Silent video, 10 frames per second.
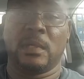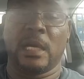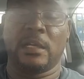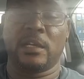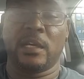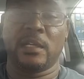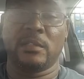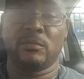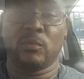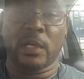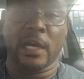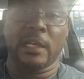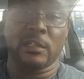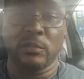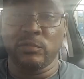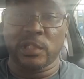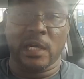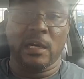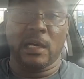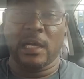And then when I have a new
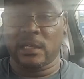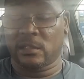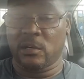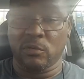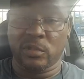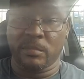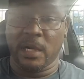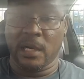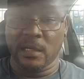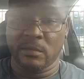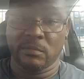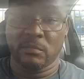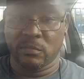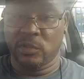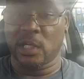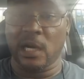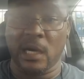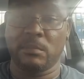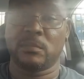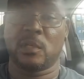child, I go to my
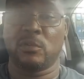job,